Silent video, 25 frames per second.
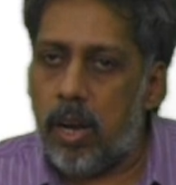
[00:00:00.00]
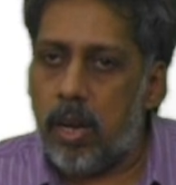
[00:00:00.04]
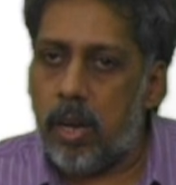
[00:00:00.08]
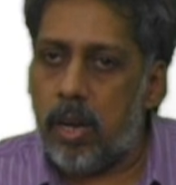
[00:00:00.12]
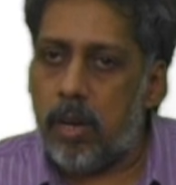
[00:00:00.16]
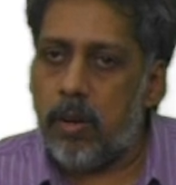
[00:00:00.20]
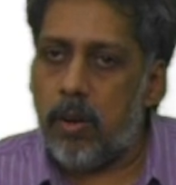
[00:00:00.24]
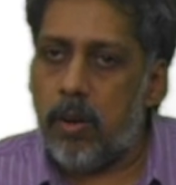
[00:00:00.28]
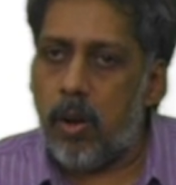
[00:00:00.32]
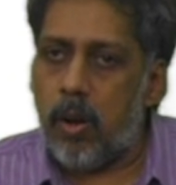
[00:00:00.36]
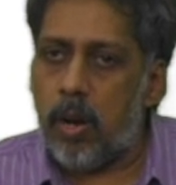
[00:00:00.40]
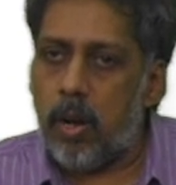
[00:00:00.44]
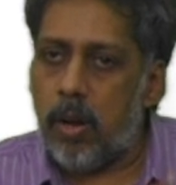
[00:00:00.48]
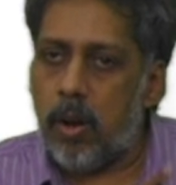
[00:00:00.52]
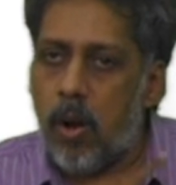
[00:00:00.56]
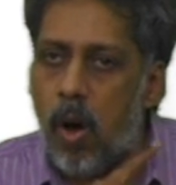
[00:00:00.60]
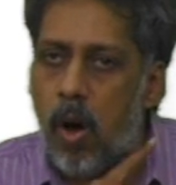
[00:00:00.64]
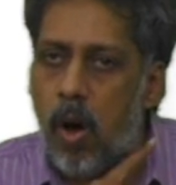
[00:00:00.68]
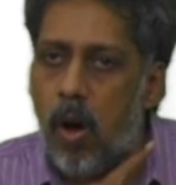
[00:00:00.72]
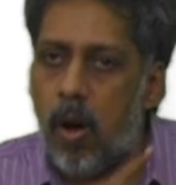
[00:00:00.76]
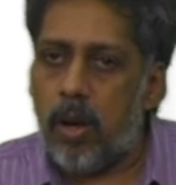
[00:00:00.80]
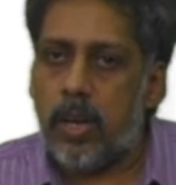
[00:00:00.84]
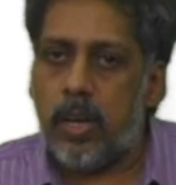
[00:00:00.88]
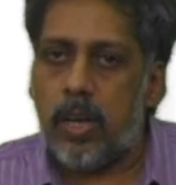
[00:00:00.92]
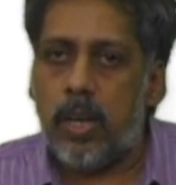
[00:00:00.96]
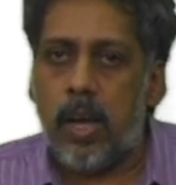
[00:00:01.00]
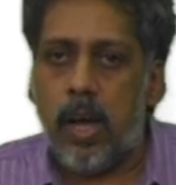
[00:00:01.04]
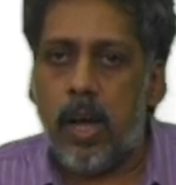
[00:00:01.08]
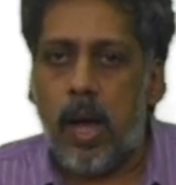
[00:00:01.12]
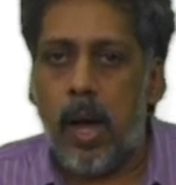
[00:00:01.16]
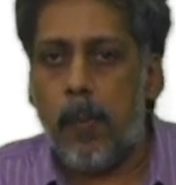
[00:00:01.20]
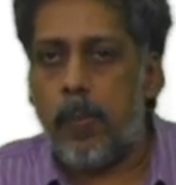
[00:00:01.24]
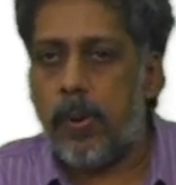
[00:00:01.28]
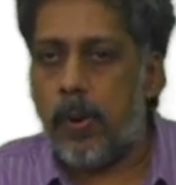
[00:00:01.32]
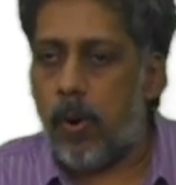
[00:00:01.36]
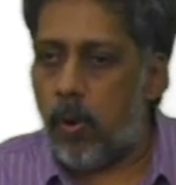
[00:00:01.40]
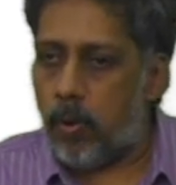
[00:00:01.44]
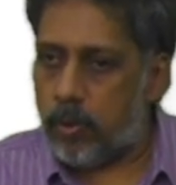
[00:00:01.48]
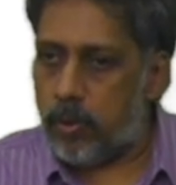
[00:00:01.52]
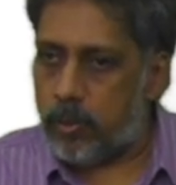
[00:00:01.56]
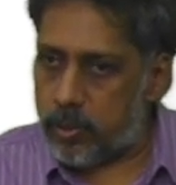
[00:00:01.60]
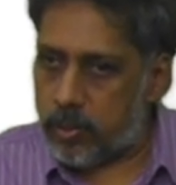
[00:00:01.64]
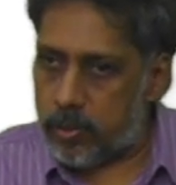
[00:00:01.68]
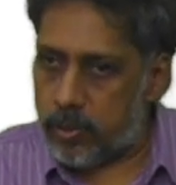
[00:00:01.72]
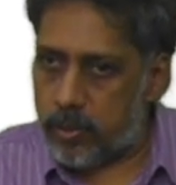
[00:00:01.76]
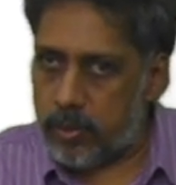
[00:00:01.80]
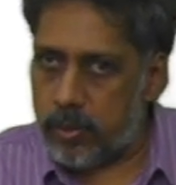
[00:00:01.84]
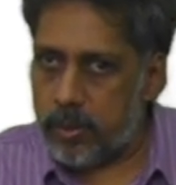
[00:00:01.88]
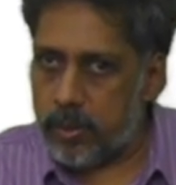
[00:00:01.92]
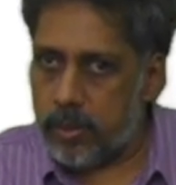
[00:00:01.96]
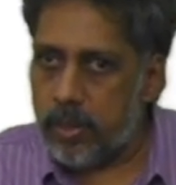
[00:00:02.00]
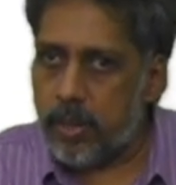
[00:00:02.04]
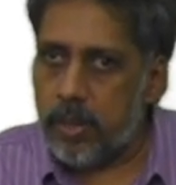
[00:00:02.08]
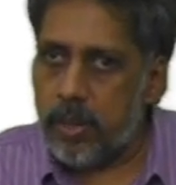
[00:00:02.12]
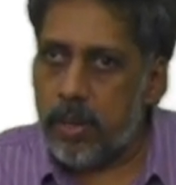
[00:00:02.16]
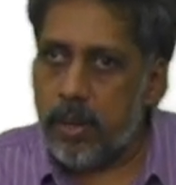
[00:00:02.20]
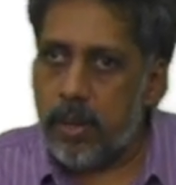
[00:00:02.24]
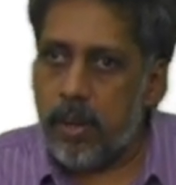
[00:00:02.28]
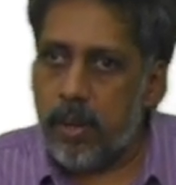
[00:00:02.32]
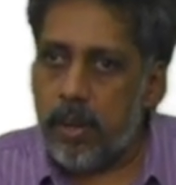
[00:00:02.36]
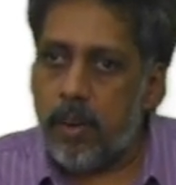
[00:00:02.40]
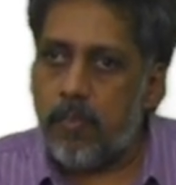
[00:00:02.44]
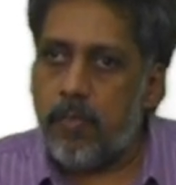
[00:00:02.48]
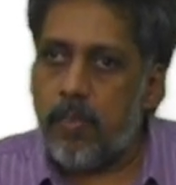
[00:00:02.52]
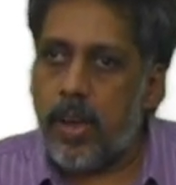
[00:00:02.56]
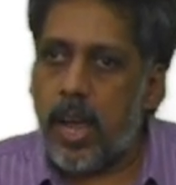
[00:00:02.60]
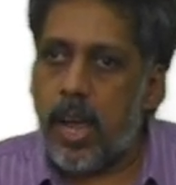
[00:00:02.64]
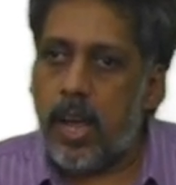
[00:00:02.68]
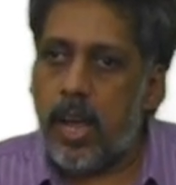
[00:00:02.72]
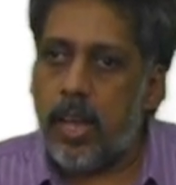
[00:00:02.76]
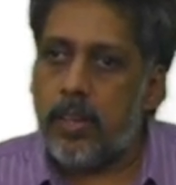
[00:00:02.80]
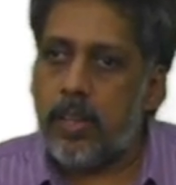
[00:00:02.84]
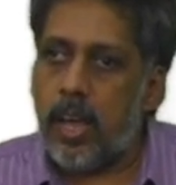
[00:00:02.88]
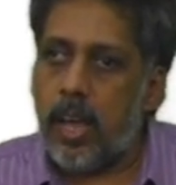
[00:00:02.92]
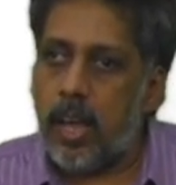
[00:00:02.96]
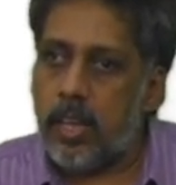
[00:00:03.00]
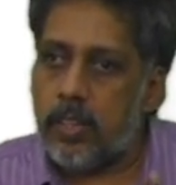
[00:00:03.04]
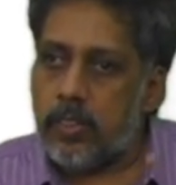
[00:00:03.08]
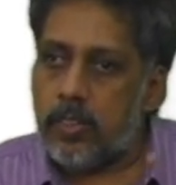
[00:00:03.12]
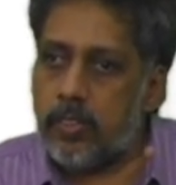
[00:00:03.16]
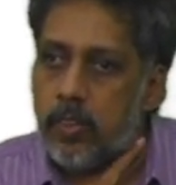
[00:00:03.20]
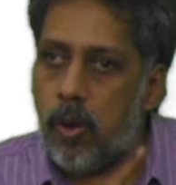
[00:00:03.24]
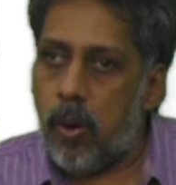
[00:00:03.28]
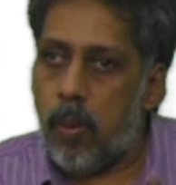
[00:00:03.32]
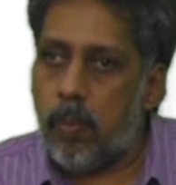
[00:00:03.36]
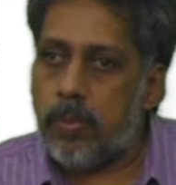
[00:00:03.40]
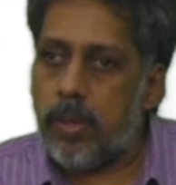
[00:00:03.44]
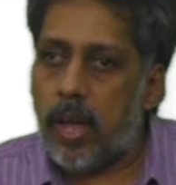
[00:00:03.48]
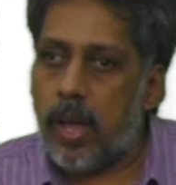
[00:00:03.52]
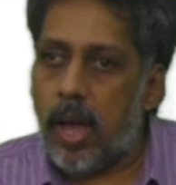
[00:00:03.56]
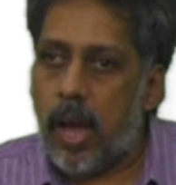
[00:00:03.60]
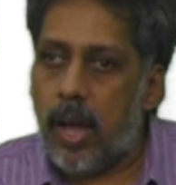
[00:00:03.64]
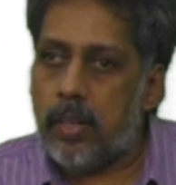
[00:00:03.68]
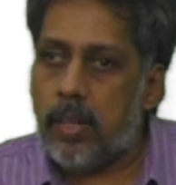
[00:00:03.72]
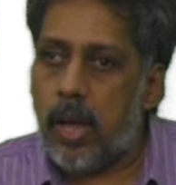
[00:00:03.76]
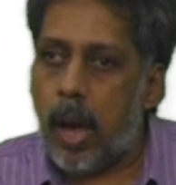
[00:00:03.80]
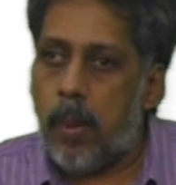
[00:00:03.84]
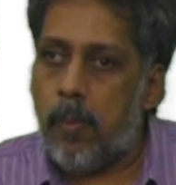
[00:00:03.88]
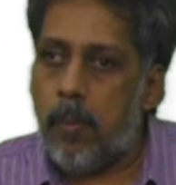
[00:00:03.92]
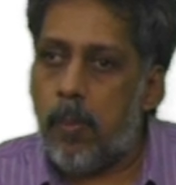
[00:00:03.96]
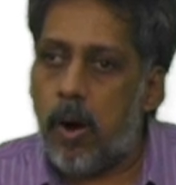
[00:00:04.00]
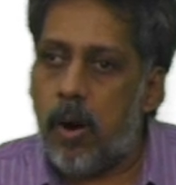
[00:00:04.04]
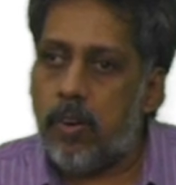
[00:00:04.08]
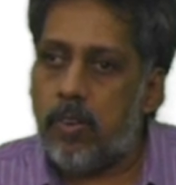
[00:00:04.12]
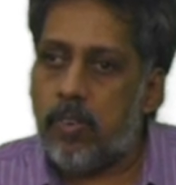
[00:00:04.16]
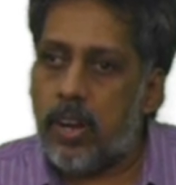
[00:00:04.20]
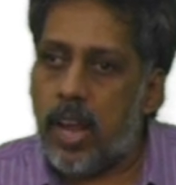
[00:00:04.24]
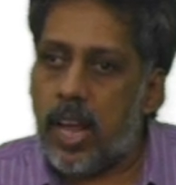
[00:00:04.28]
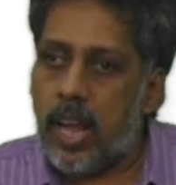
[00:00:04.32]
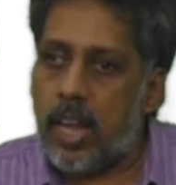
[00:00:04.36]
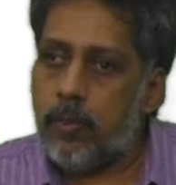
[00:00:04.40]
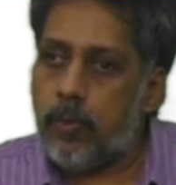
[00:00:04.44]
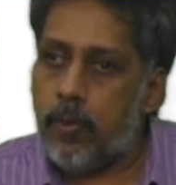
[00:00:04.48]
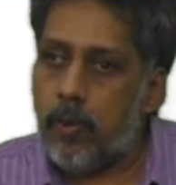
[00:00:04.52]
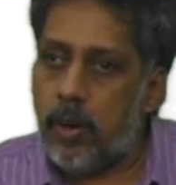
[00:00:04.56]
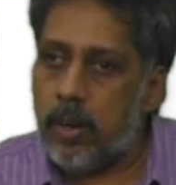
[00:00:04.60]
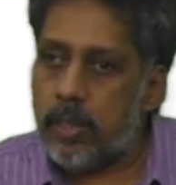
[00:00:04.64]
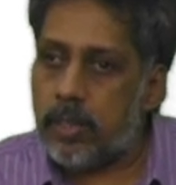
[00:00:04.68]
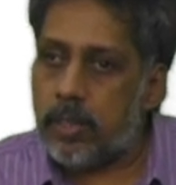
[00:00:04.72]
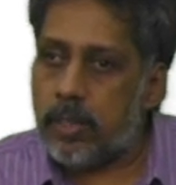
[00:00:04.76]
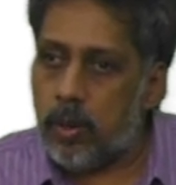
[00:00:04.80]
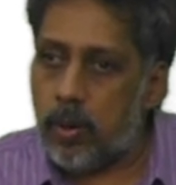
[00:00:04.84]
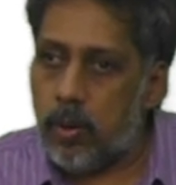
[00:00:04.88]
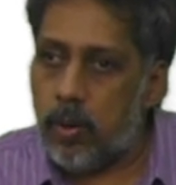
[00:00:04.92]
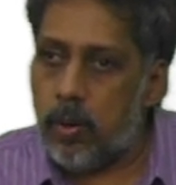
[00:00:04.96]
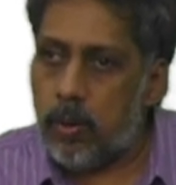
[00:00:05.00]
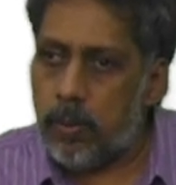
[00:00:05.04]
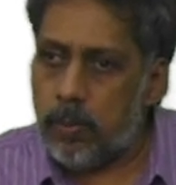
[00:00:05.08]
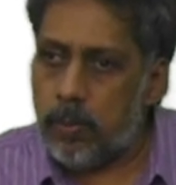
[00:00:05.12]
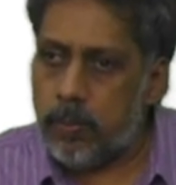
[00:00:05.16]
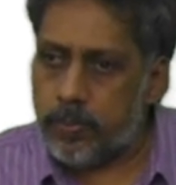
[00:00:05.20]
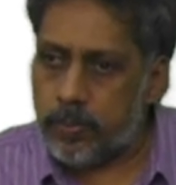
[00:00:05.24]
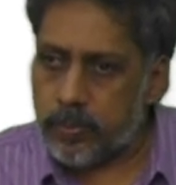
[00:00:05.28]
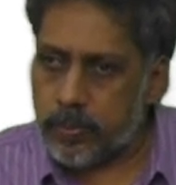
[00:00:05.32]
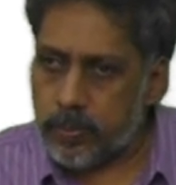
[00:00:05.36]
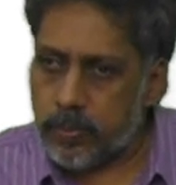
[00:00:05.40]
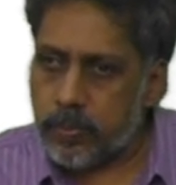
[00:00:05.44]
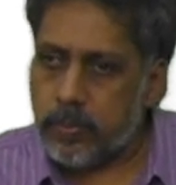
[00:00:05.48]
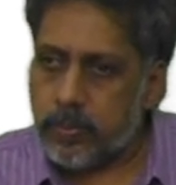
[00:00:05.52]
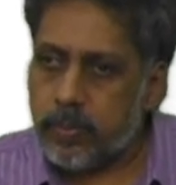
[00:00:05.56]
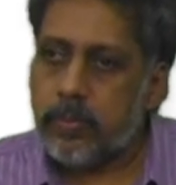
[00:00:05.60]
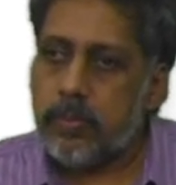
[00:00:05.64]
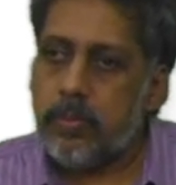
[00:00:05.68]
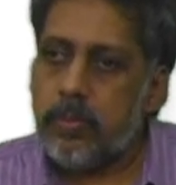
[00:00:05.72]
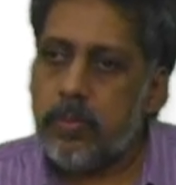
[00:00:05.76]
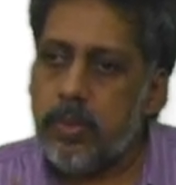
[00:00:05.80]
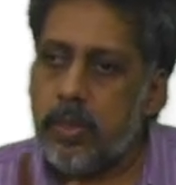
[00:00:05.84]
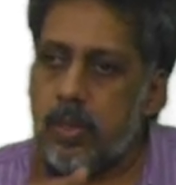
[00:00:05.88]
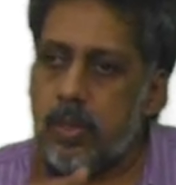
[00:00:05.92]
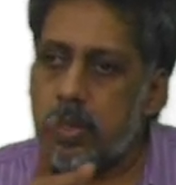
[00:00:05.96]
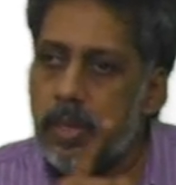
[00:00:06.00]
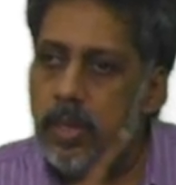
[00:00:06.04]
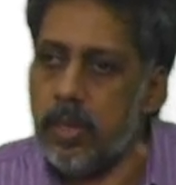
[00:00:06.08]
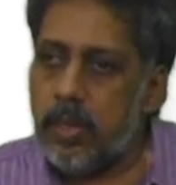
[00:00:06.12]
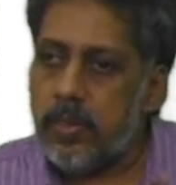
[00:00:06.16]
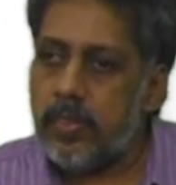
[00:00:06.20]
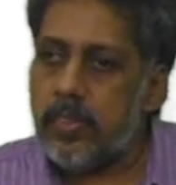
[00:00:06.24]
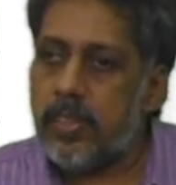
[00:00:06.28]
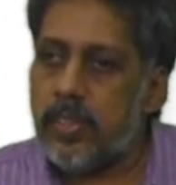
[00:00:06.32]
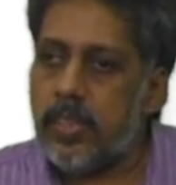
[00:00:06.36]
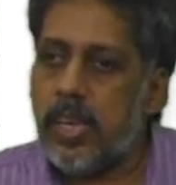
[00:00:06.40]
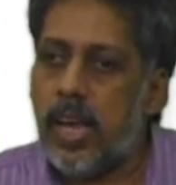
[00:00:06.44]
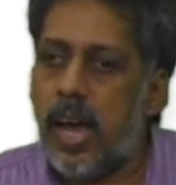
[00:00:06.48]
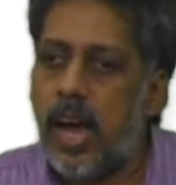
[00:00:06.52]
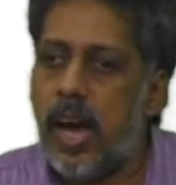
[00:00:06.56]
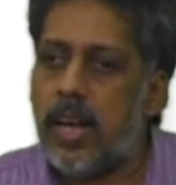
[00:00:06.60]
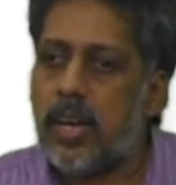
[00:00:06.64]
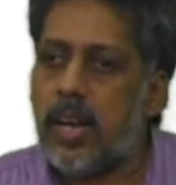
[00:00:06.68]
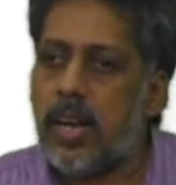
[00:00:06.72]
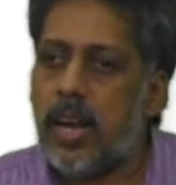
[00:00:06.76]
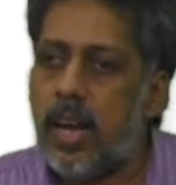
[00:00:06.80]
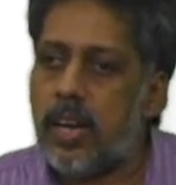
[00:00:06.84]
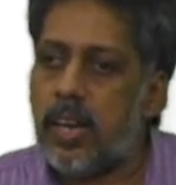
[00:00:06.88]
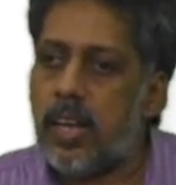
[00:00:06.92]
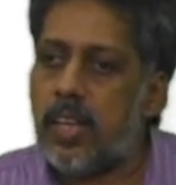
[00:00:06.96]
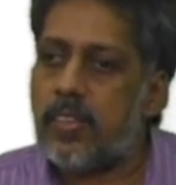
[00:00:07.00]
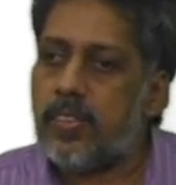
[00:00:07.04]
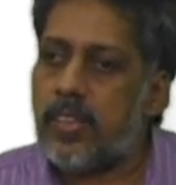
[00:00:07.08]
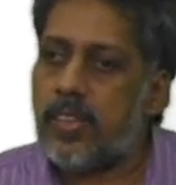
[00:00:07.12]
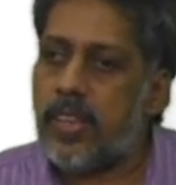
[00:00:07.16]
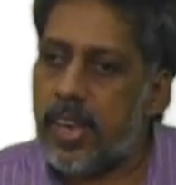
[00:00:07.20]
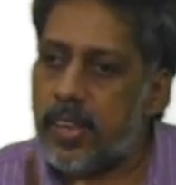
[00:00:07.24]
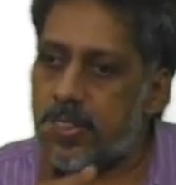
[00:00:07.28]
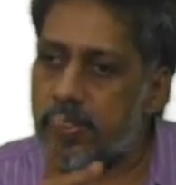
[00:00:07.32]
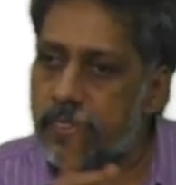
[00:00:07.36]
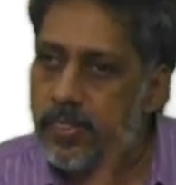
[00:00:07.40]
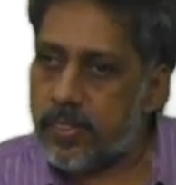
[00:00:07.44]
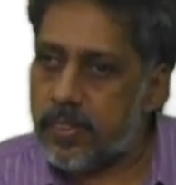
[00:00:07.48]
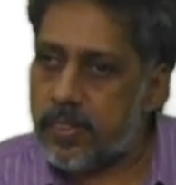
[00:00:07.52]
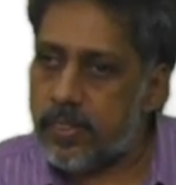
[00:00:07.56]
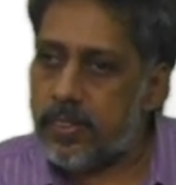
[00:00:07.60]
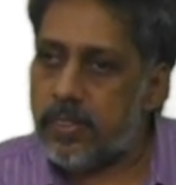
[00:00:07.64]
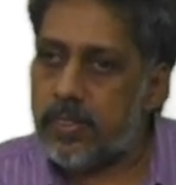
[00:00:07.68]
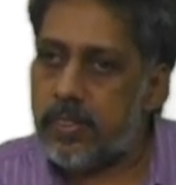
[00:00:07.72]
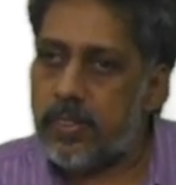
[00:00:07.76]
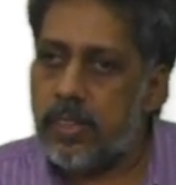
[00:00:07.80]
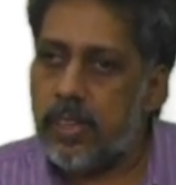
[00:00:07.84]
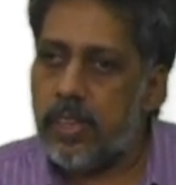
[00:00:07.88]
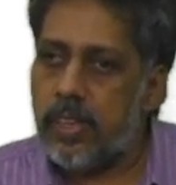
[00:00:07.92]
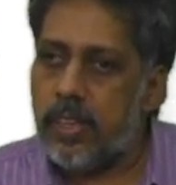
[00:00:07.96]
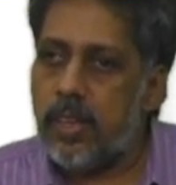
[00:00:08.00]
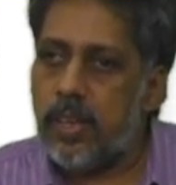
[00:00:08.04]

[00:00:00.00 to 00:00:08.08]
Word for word: you know, long the approach where they assume that the amount transferred to CRR as X yeah.